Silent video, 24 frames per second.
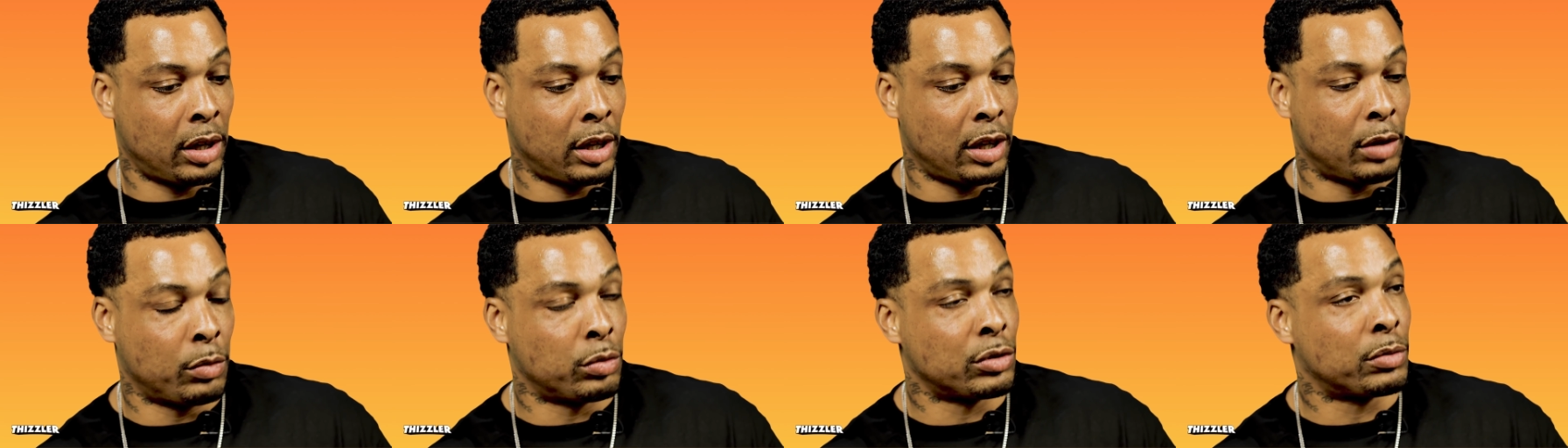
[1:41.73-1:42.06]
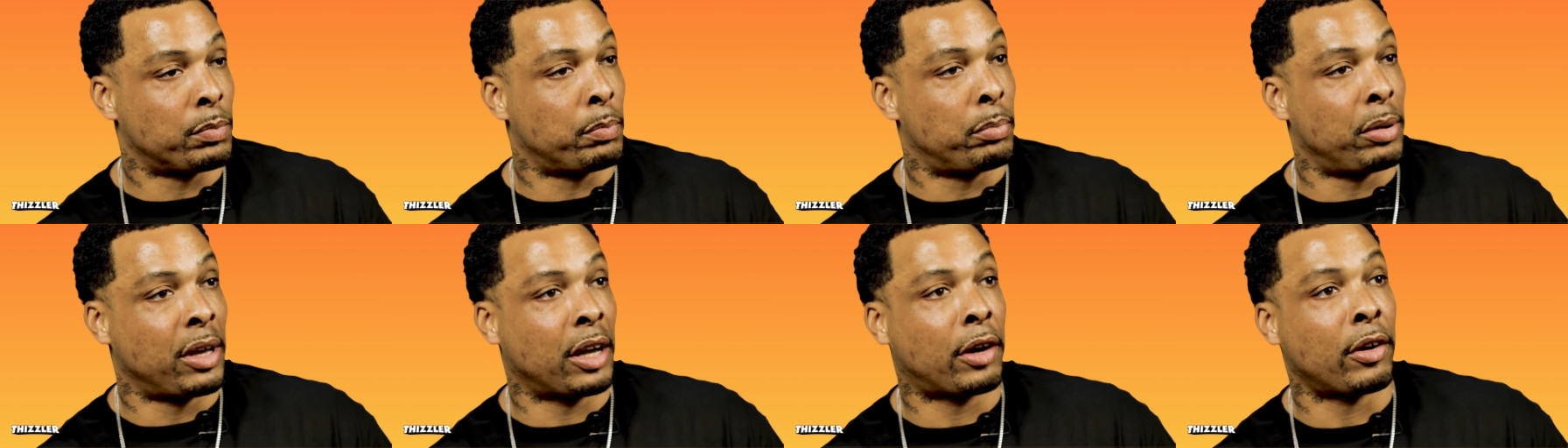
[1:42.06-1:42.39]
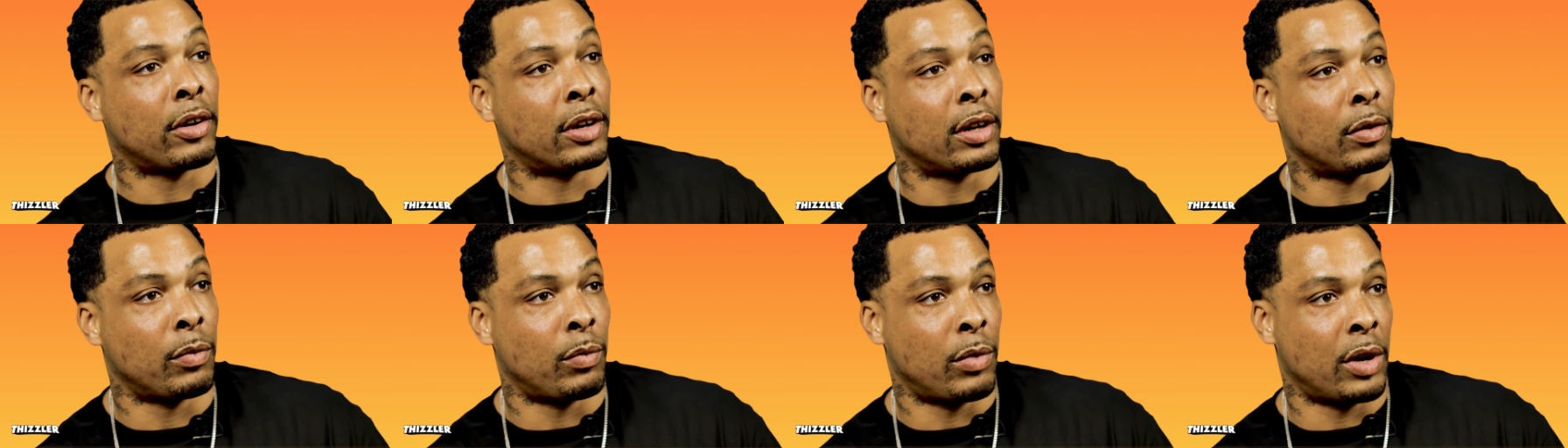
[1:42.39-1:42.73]
it was
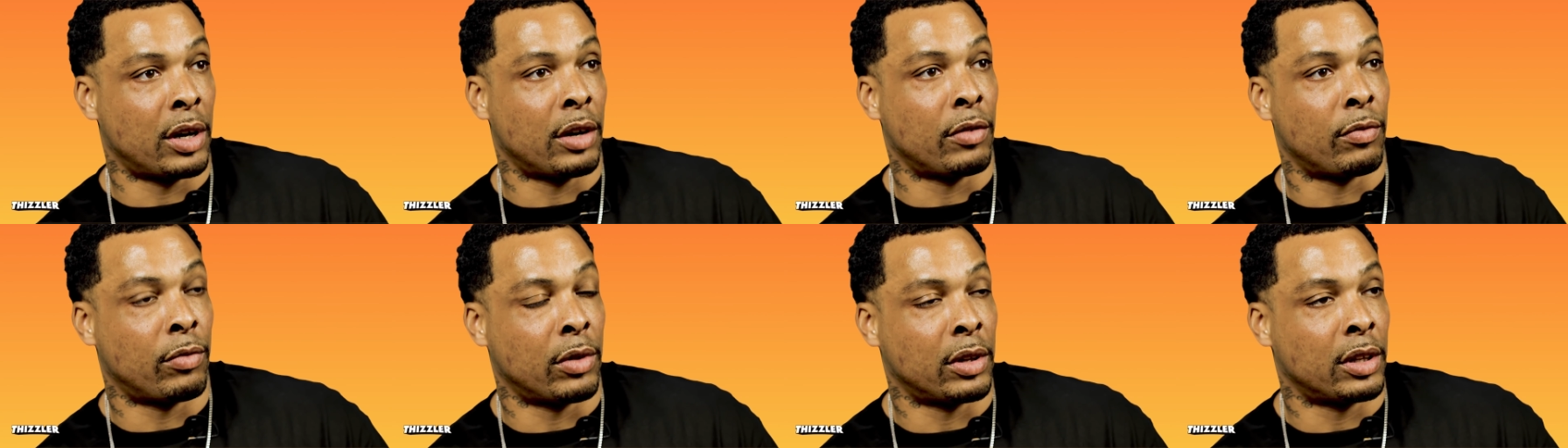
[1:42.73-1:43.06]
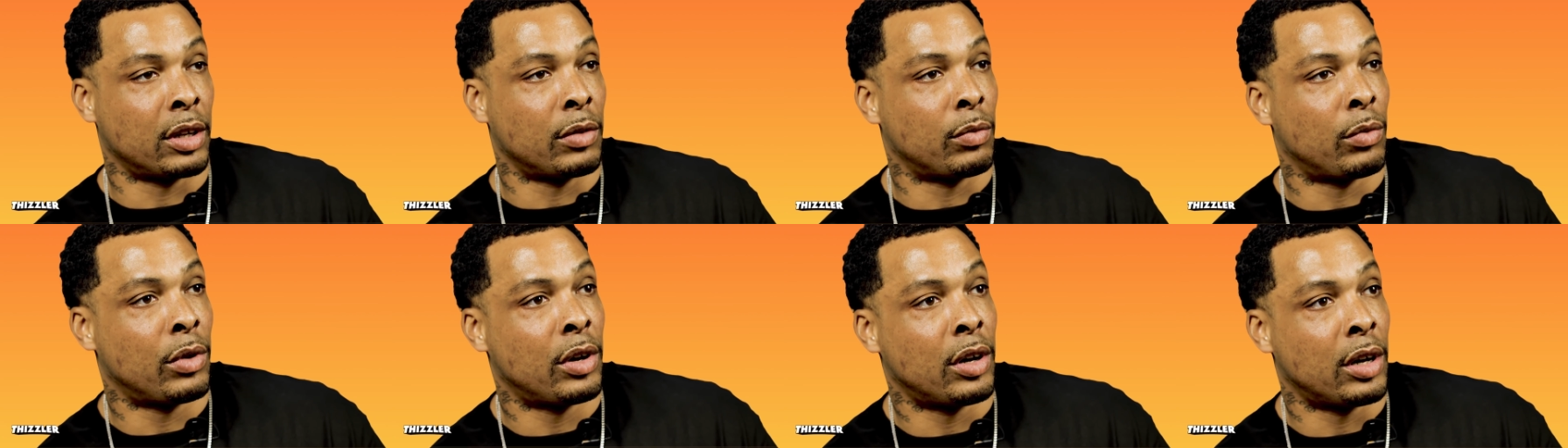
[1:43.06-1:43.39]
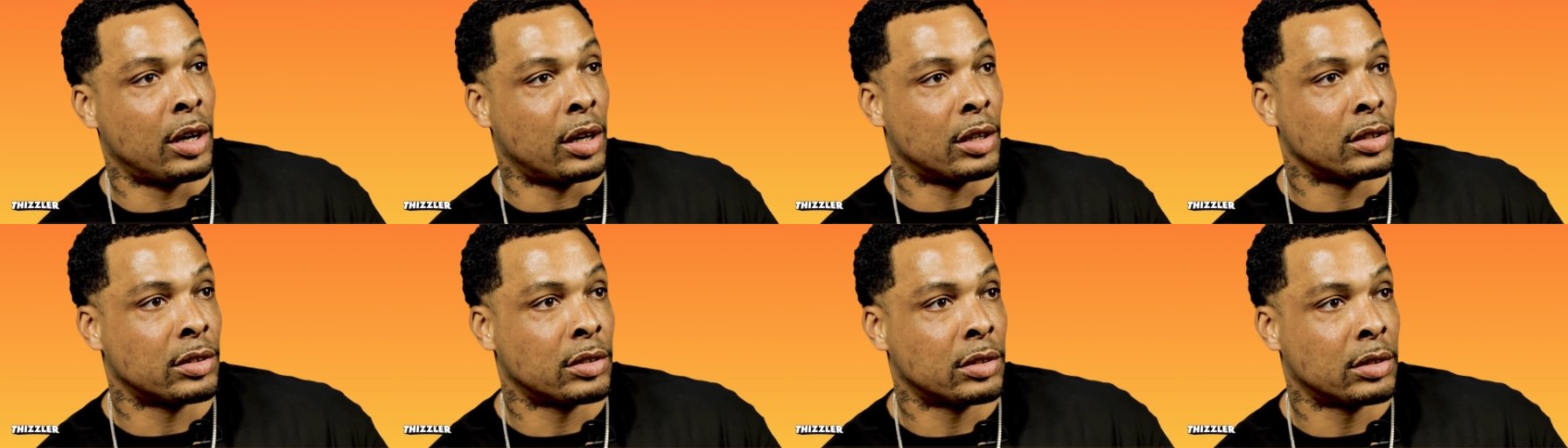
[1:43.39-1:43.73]
bigger than what it really
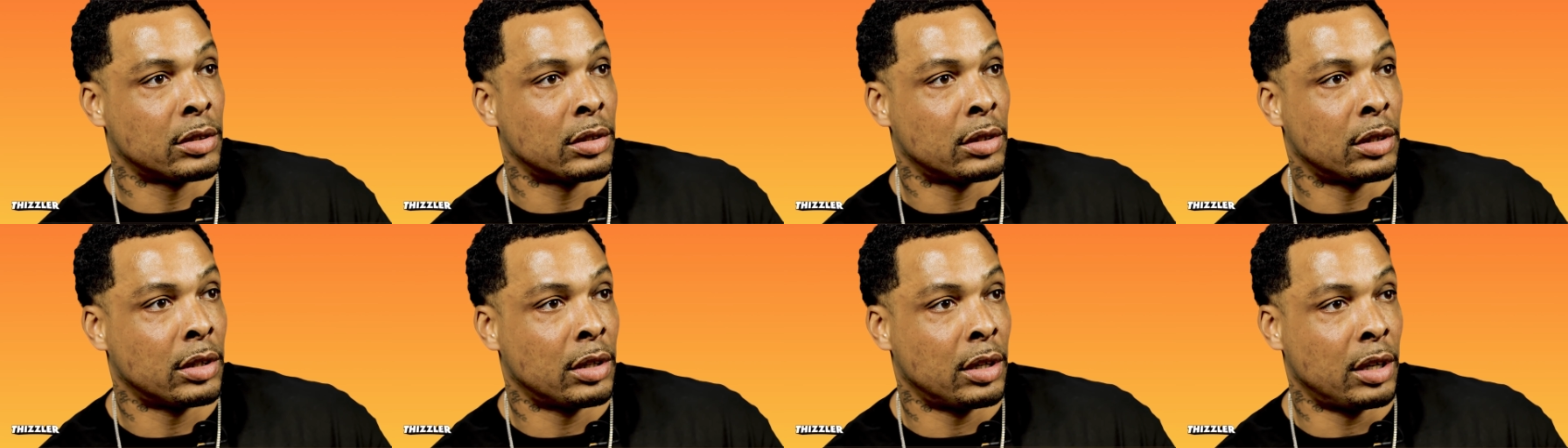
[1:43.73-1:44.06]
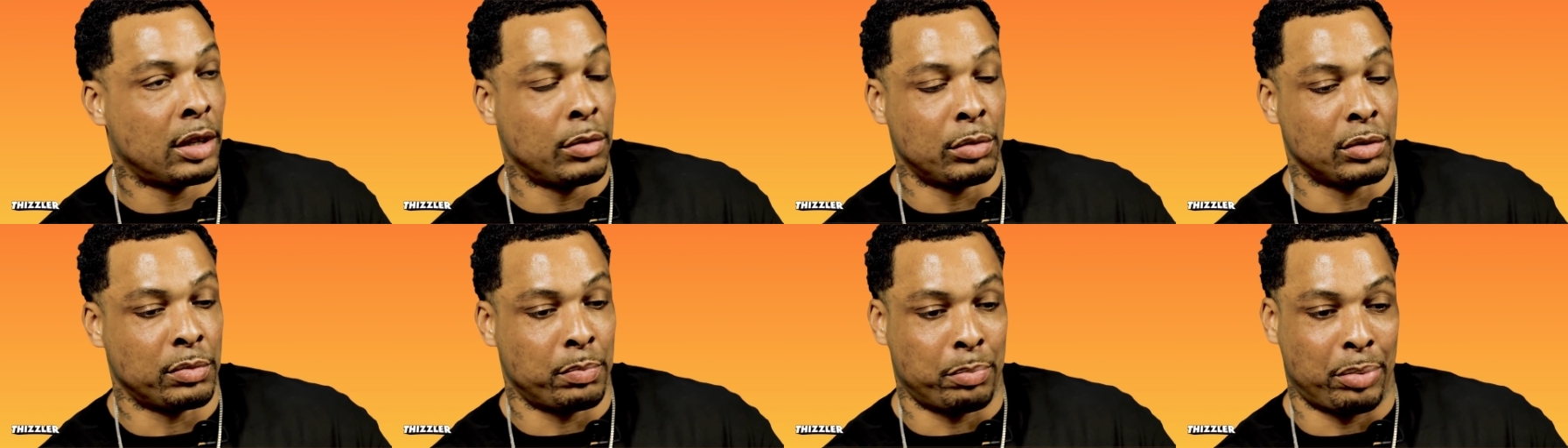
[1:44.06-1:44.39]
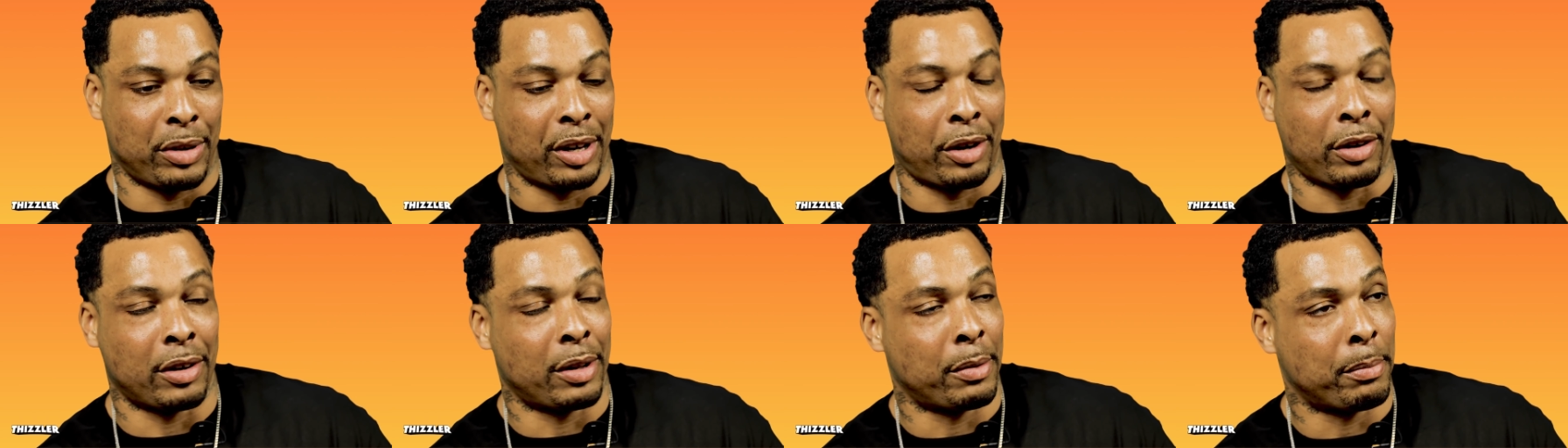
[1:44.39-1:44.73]
was. It was
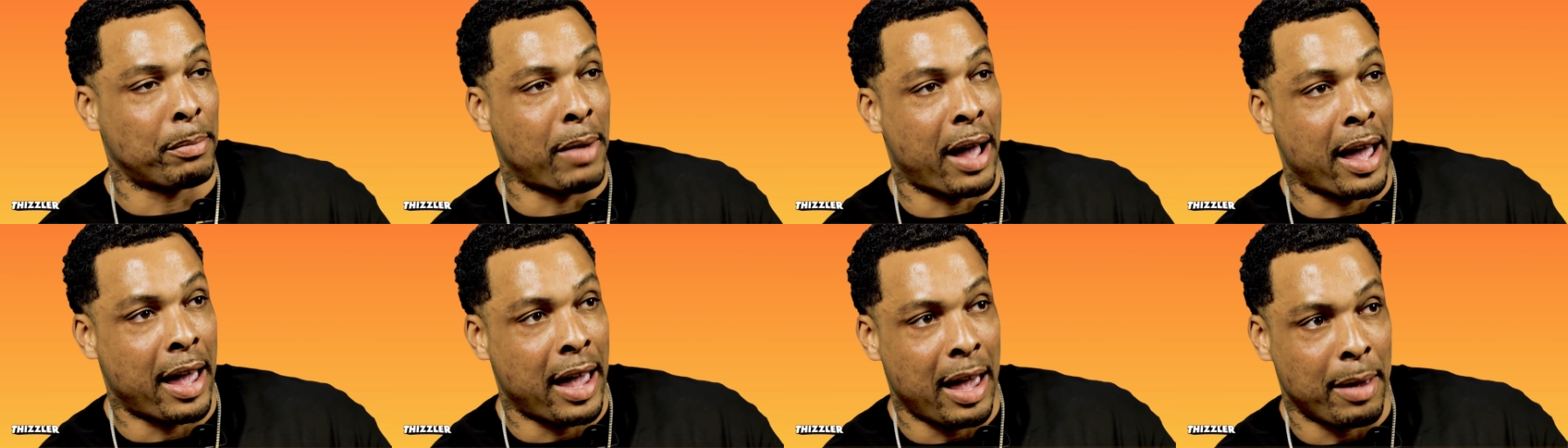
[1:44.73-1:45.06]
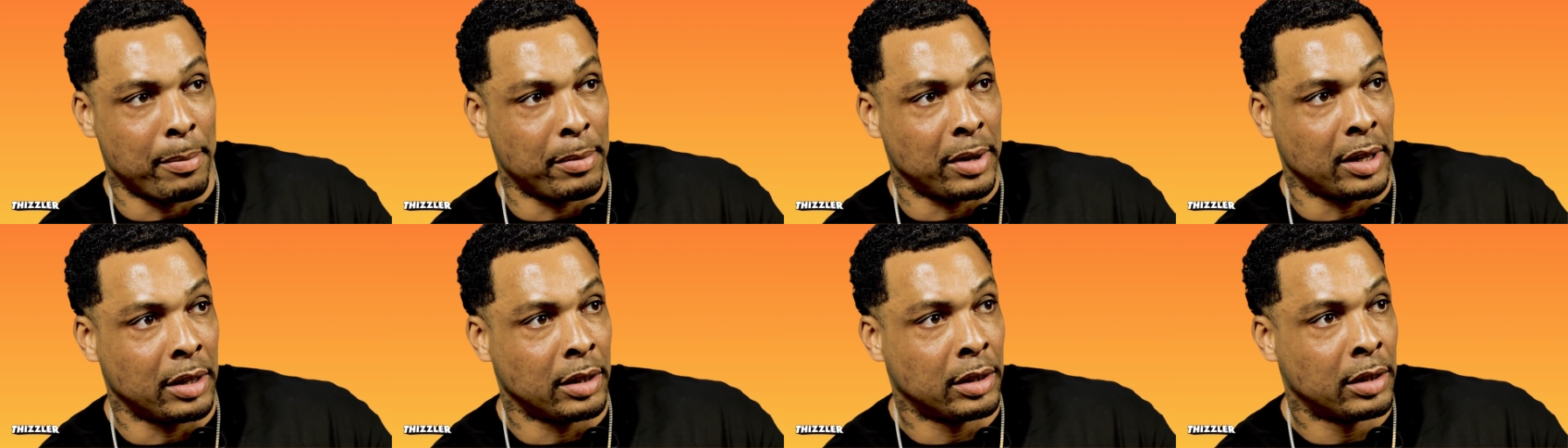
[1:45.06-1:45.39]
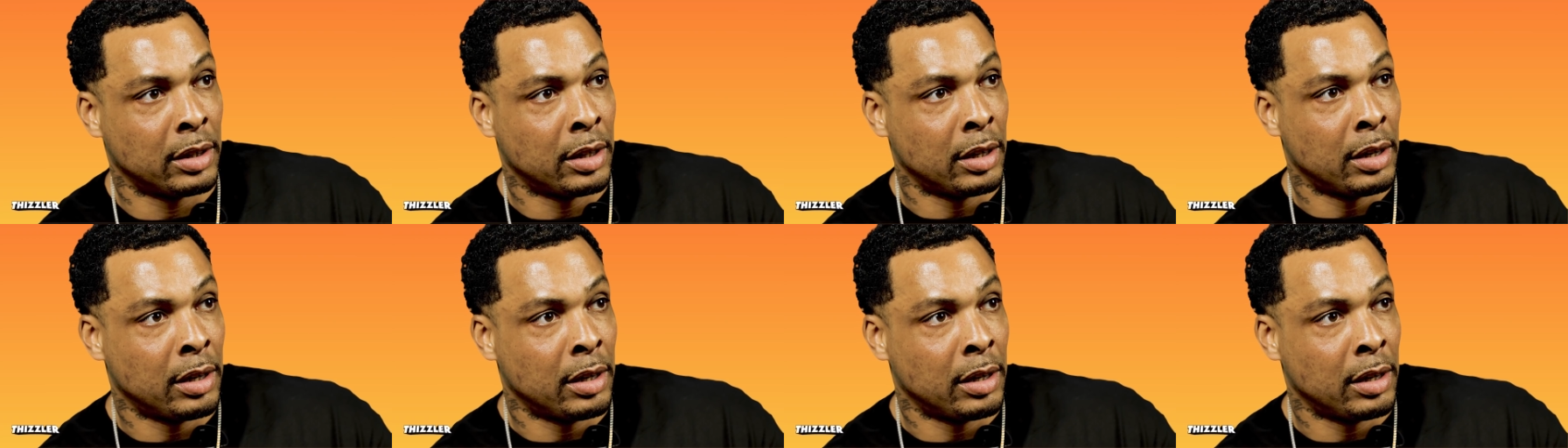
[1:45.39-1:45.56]
bigger than Miami.